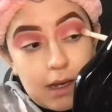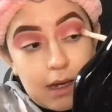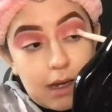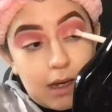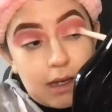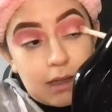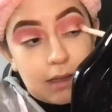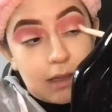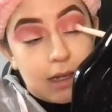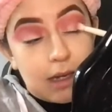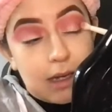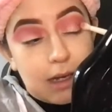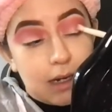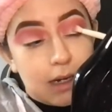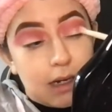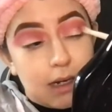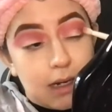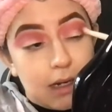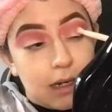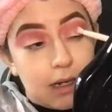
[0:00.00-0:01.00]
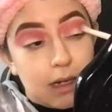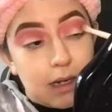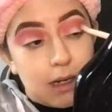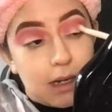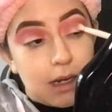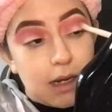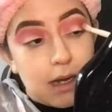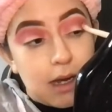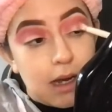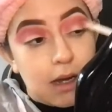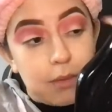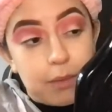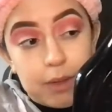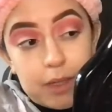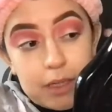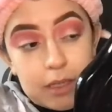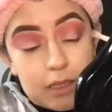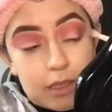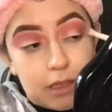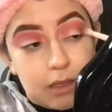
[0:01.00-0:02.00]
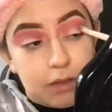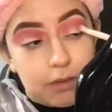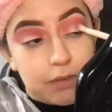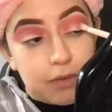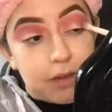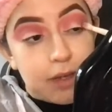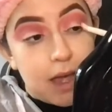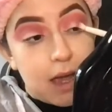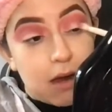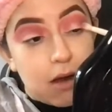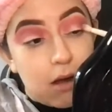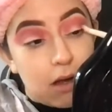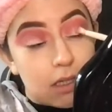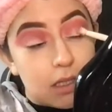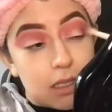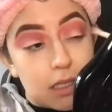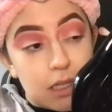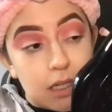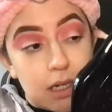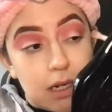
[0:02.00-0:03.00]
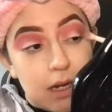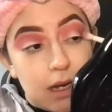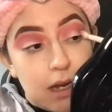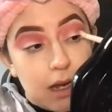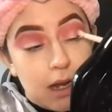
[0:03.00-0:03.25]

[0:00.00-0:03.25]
And then I went for that concert.